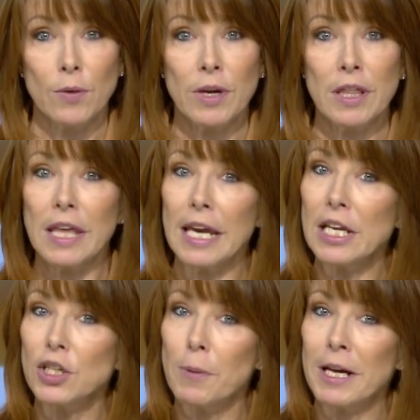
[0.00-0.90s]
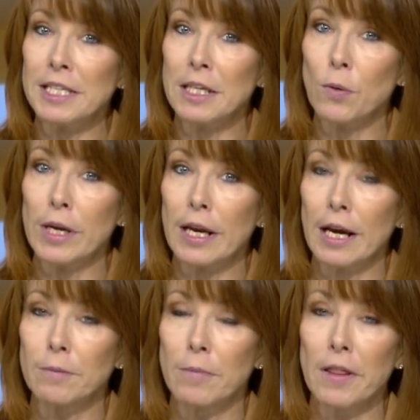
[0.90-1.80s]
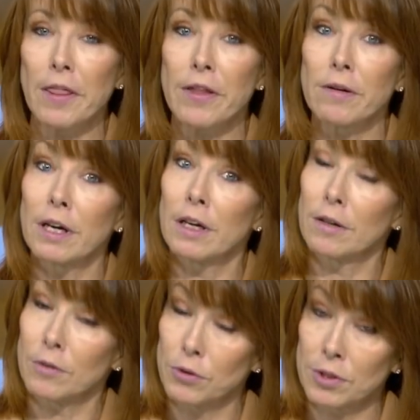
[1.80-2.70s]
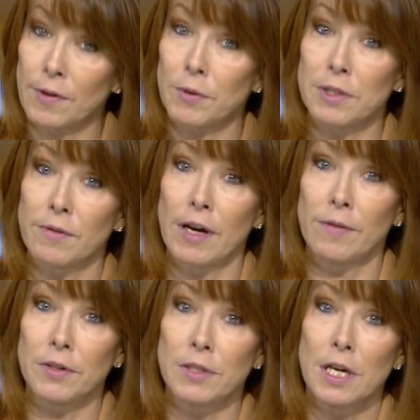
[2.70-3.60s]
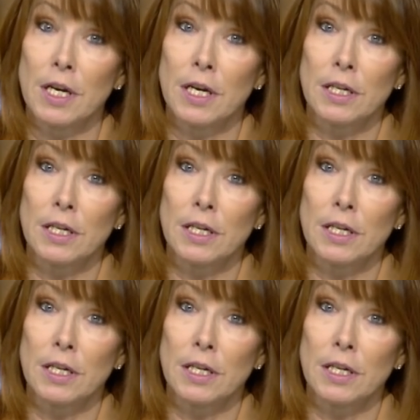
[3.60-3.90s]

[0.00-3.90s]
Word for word: With each passing week and month, there are, of course, fewer survivors